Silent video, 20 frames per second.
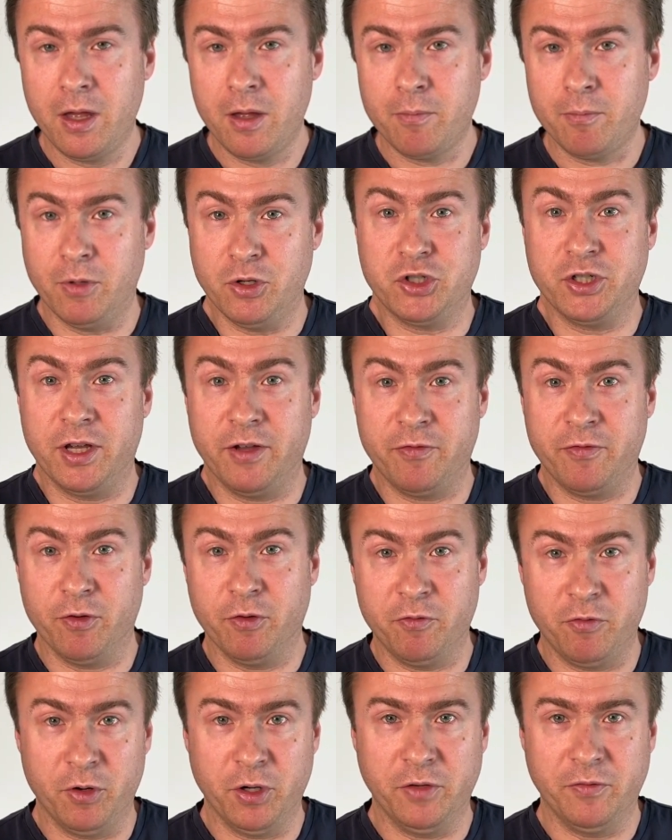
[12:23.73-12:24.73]
much safer
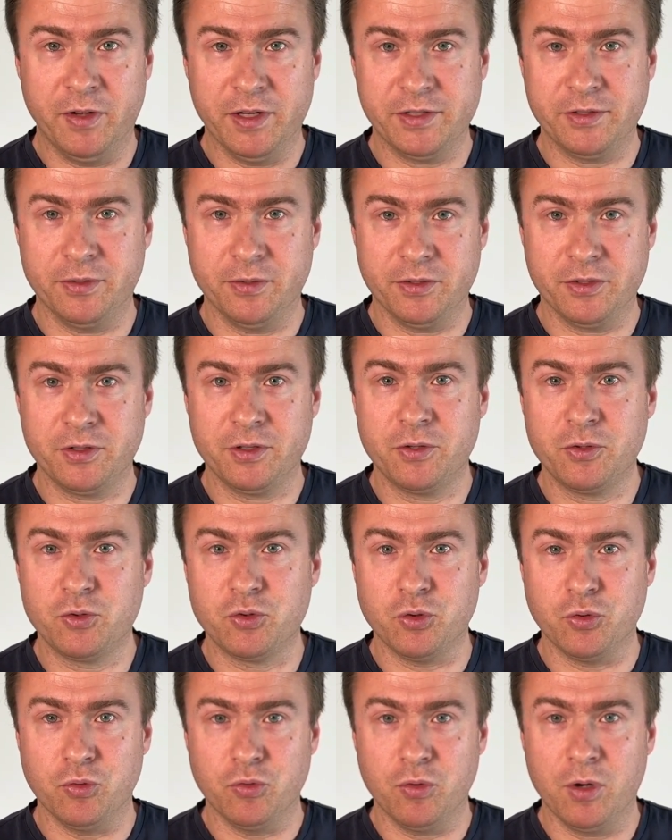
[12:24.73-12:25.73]
for investors
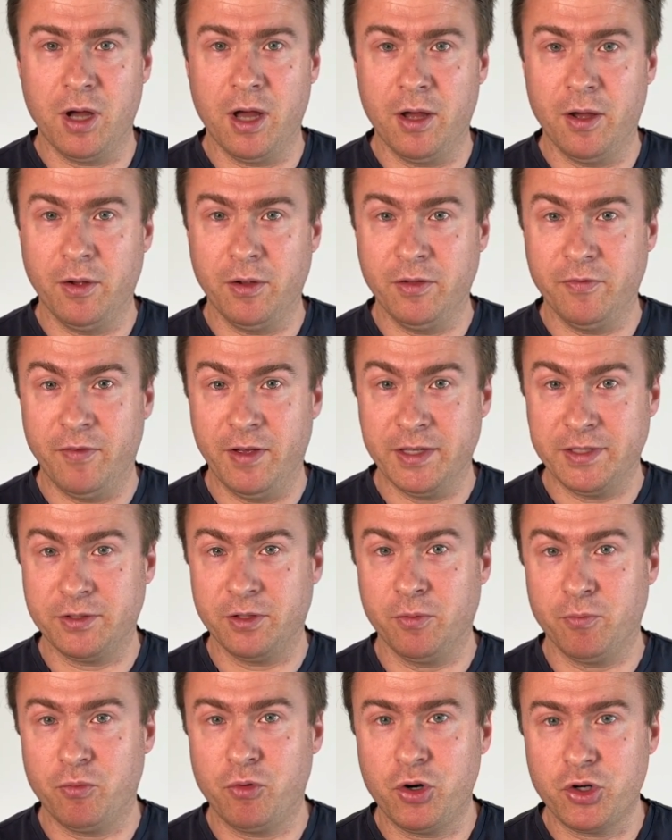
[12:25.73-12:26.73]
to invest
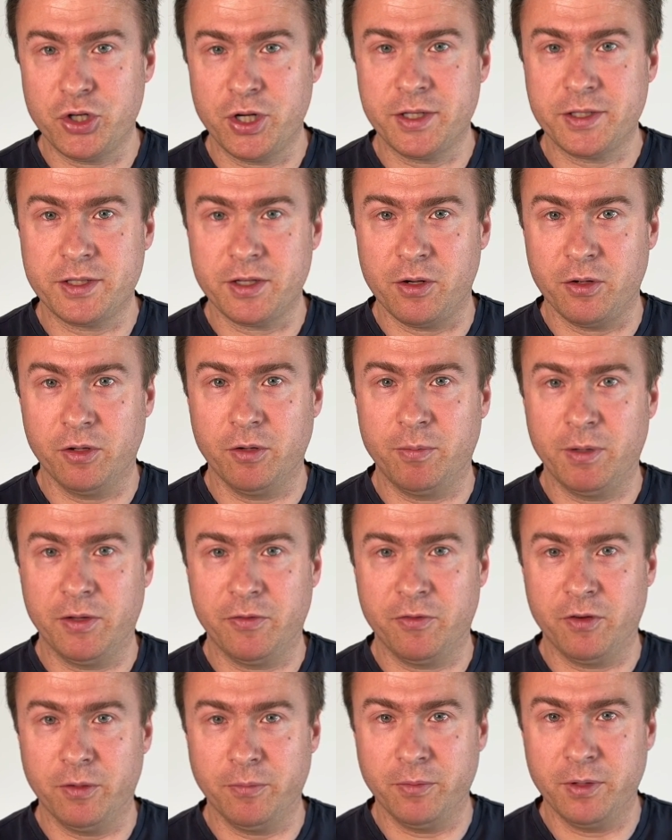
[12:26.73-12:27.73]
on projects on the
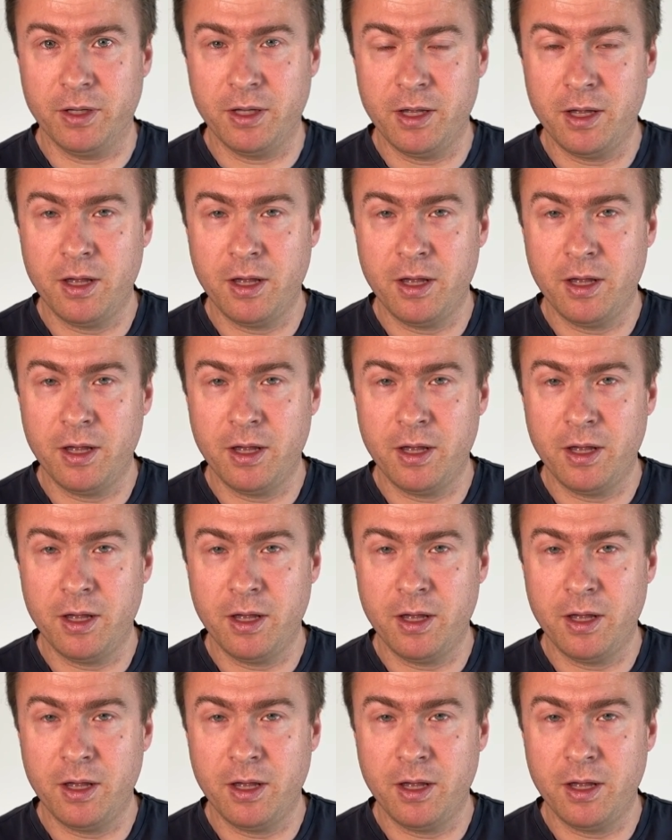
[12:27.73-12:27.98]
platform.